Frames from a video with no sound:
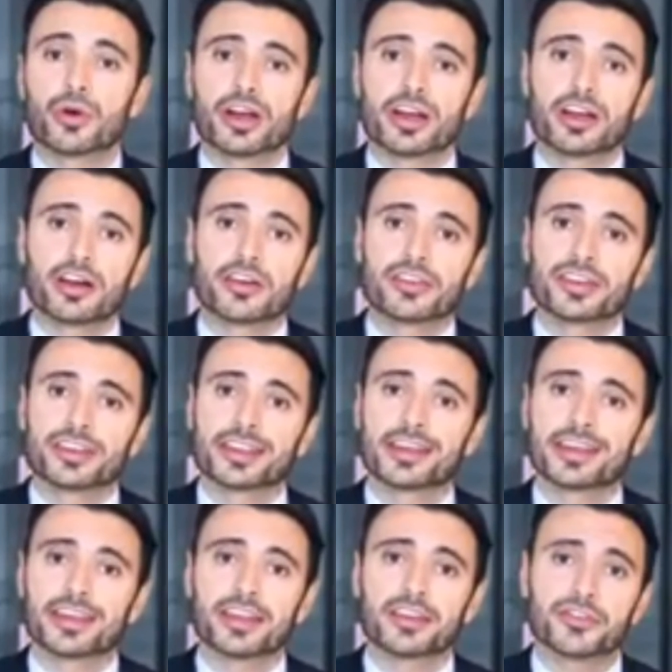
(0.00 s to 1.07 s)
currently
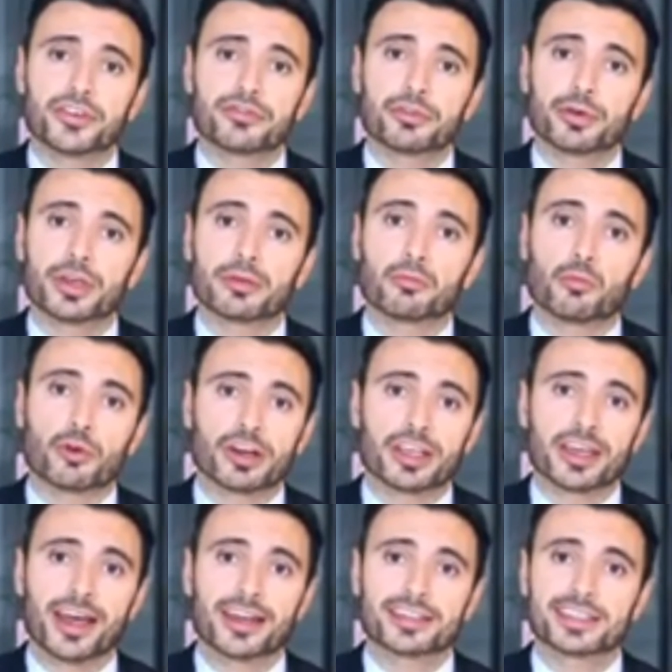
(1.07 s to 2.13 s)
interviewing more
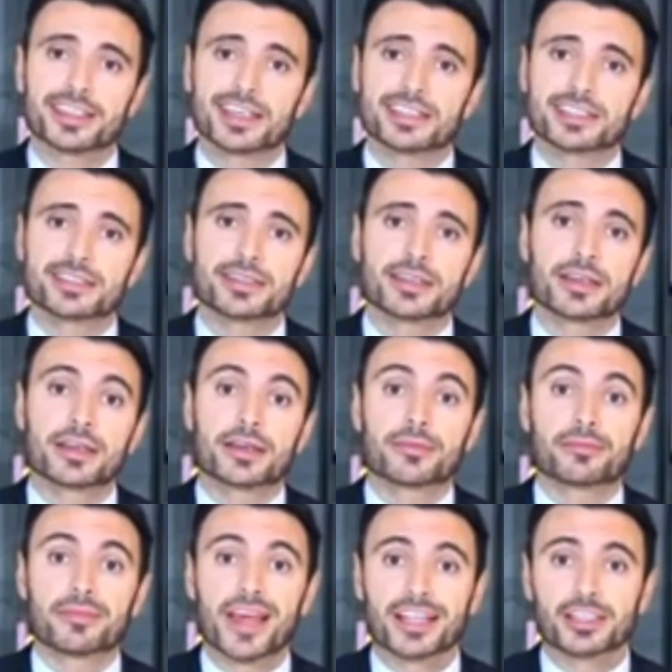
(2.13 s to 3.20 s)
candidates.
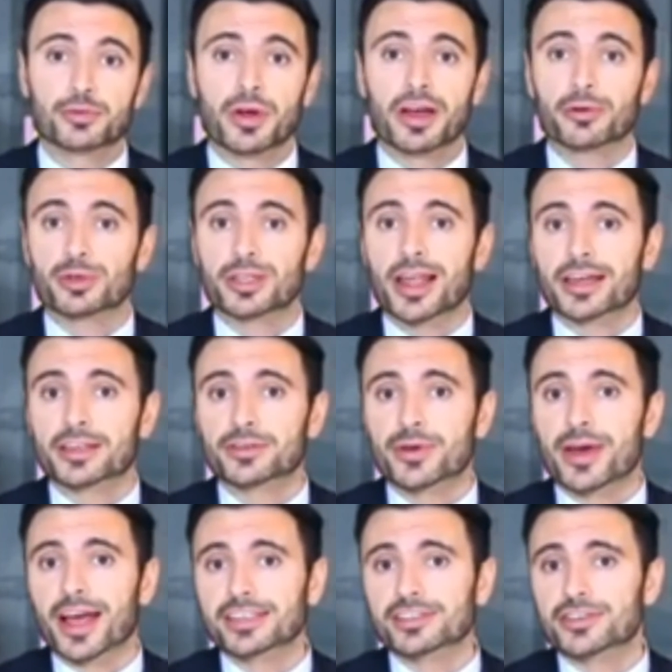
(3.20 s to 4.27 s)
That's why I would like to
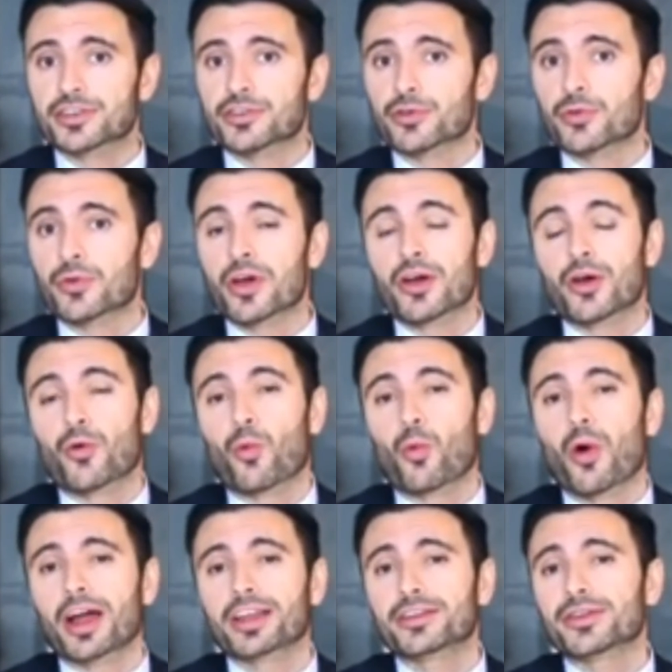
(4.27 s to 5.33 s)
ask you,
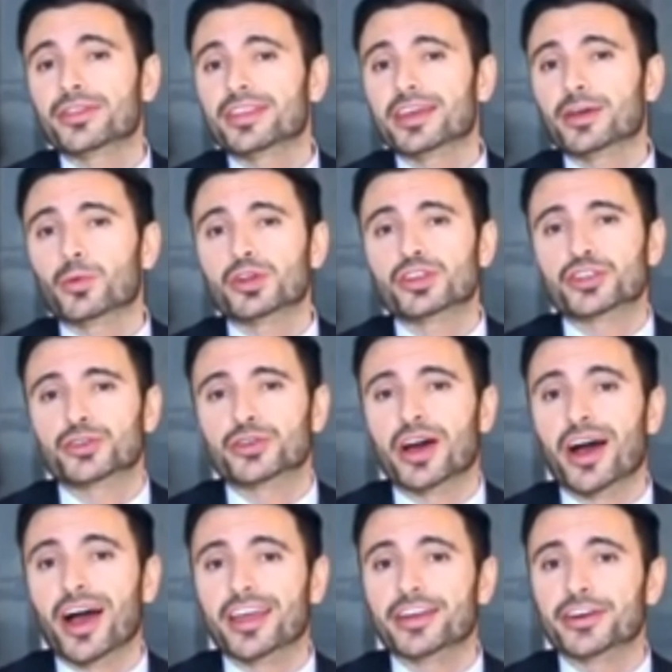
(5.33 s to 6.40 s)
why do you think we should
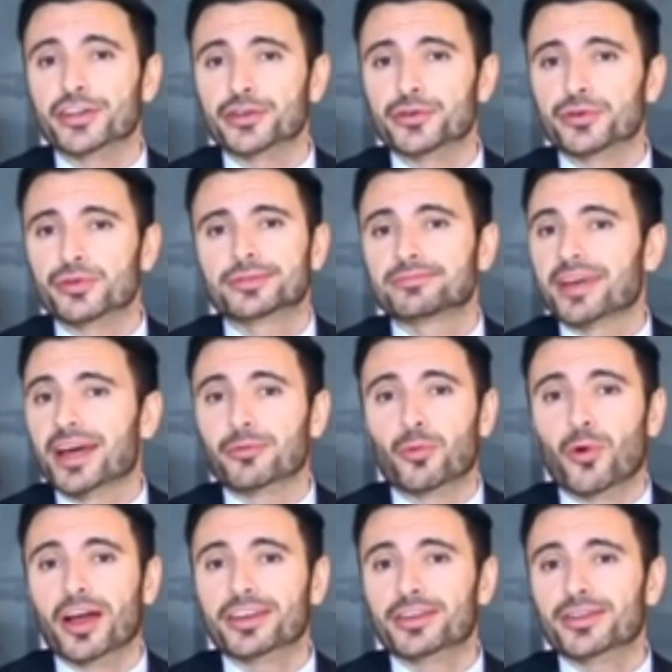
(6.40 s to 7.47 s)
hire you? And
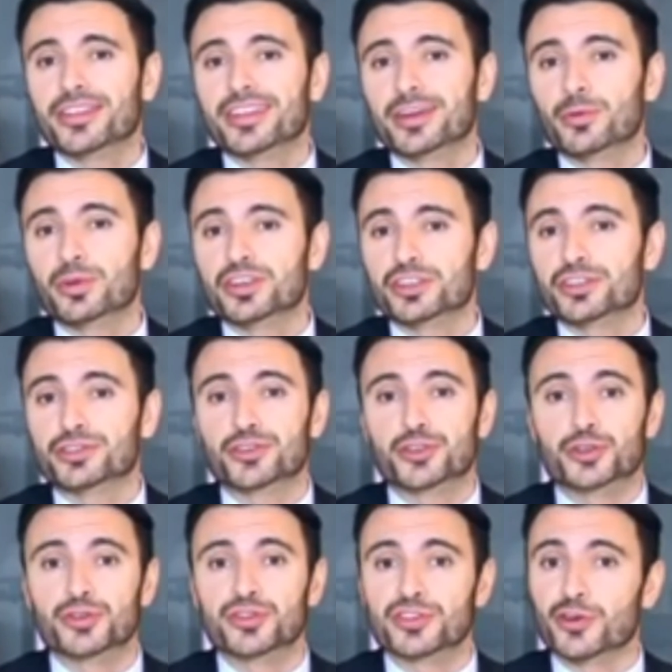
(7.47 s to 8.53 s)
why do you think we should
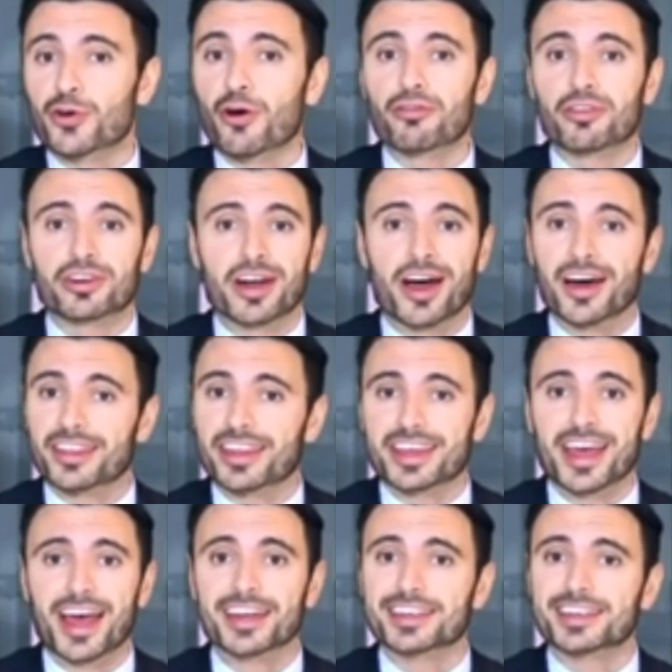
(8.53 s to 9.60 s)
choose you over other
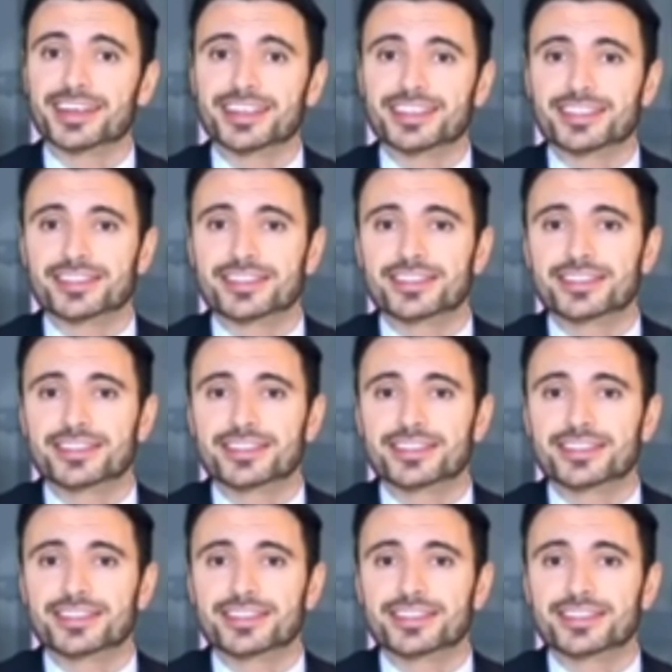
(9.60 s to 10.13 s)
candidates?